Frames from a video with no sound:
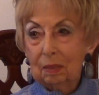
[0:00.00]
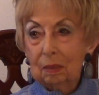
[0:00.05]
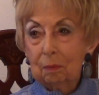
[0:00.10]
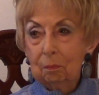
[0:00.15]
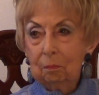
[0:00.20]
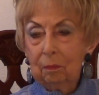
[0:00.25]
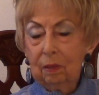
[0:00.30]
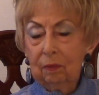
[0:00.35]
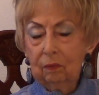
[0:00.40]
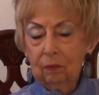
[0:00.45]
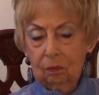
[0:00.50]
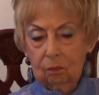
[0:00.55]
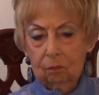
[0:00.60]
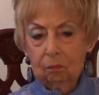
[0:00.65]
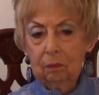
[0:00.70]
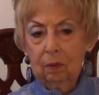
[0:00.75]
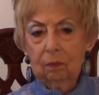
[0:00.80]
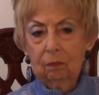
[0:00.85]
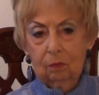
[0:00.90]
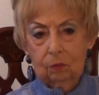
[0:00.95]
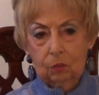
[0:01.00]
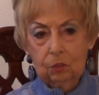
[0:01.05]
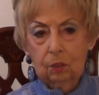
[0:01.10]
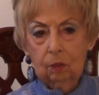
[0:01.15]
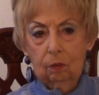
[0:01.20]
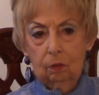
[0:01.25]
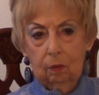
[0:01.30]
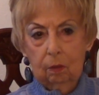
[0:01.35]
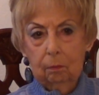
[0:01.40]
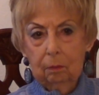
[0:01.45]
Mother
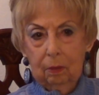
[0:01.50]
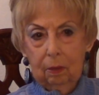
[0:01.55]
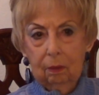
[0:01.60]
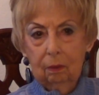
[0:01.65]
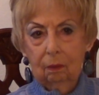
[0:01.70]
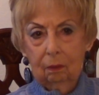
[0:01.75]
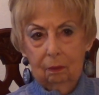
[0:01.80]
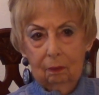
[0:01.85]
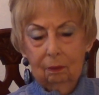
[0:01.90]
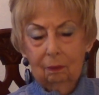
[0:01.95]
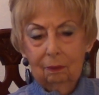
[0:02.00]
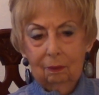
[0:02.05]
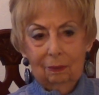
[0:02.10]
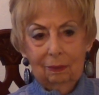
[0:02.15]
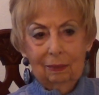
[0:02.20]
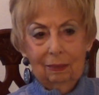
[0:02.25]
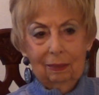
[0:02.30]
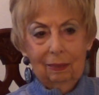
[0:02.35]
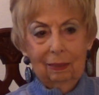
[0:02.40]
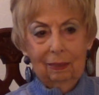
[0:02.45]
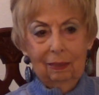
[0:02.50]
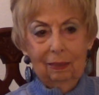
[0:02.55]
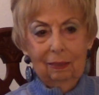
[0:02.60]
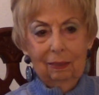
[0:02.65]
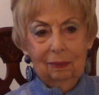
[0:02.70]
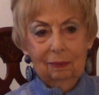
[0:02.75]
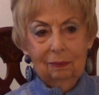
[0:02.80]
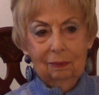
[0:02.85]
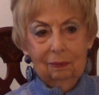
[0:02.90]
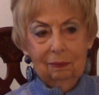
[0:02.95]
churned the butter,
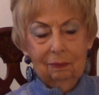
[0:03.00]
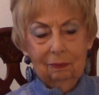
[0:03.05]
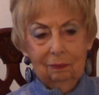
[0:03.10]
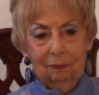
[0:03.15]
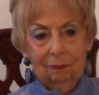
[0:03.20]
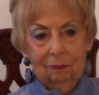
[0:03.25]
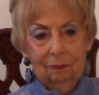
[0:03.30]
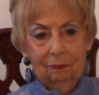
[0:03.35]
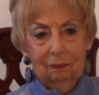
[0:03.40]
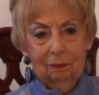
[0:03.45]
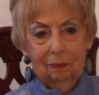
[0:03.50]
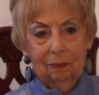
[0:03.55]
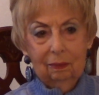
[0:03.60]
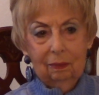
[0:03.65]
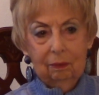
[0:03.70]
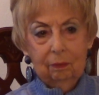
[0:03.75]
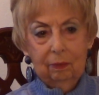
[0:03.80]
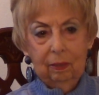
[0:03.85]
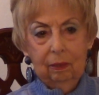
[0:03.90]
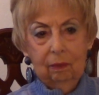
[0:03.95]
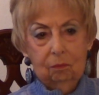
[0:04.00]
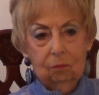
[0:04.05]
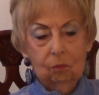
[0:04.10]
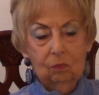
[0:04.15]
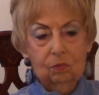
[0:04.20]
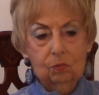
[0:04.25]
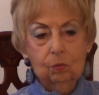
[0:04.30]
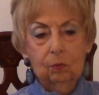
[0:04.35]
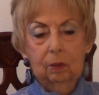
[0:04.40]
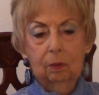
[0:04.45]
and that
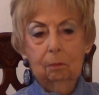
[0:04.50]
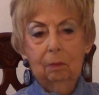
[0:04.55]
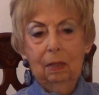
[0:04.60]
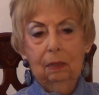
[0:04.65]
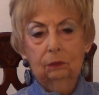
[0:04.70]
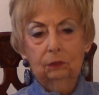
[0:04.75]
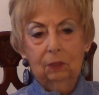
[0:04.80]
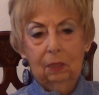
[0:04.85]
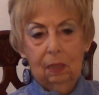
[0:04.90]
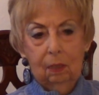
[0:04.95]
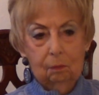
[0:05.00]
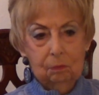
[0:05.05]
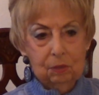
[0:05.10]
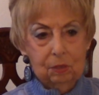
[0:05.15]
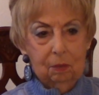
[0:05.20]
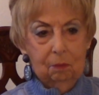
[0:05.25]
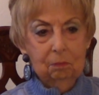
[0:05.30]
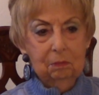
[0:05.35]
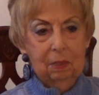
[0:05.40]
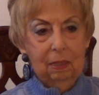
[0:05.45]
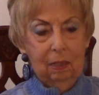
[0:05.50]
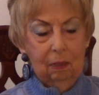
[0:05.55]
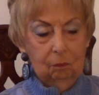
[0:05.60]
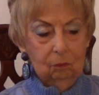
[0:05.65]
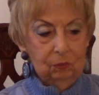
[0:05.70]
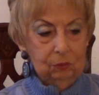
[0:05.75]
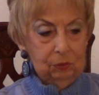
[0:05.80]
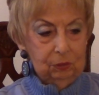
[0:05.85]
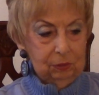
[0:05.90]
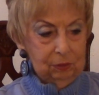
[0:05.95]
was one of my jobs sometime,
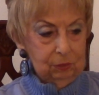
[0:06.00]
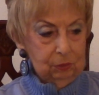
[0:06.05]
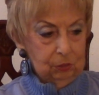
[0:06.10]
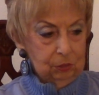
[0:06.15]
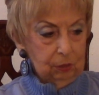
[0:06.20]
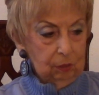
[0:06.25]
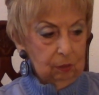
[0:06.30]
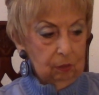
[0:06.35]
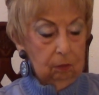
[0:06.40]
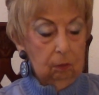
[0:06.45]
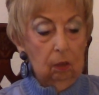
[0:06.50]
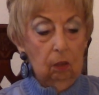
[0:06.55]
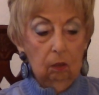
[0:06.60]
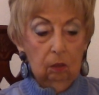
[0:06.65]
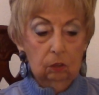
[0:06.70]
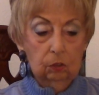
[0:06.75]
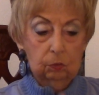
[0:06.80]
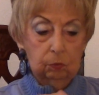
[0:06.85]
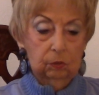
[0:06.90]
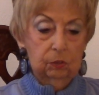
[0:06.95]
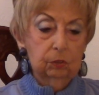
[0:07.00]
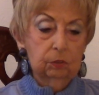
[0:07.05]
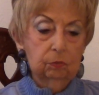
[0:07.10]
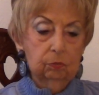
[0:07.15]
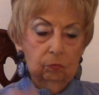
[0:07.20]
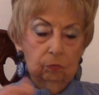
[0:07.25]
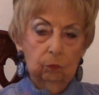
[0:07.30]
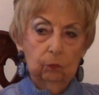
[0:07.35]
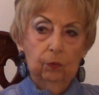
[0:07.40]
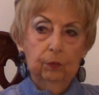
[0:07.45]
was to churn. Hers was
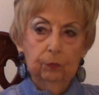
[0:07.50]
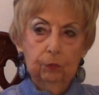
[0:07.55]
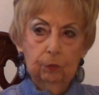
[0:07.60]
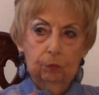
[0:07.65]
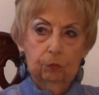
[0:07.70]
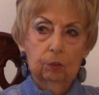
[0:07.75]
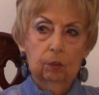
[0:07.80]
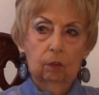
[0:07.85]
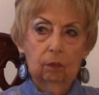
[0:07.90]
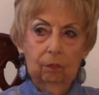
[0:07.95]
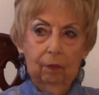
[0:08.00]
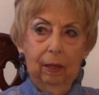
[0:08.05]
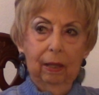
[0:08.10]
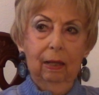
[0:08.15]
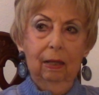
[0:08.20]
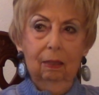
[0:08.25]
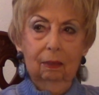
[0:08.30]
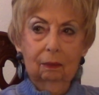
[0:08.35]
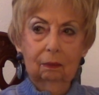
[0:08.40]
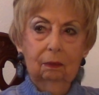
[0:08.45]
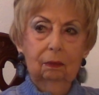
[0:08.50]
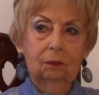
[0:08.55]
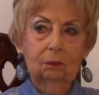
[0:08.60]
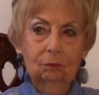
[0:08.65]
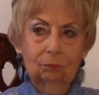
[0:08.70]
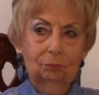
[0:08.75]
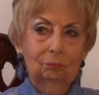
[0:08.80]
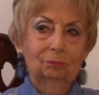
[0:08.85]
one you turn the handle on.